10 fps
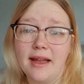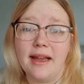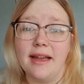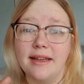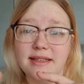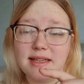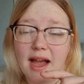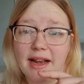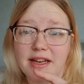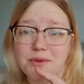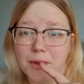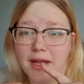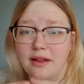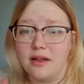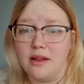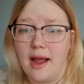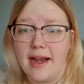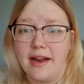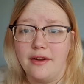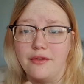is I need to work out the
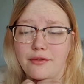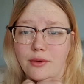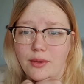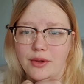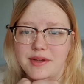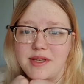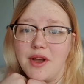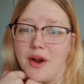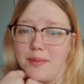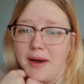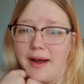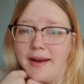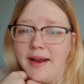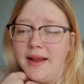lining for the skirt part.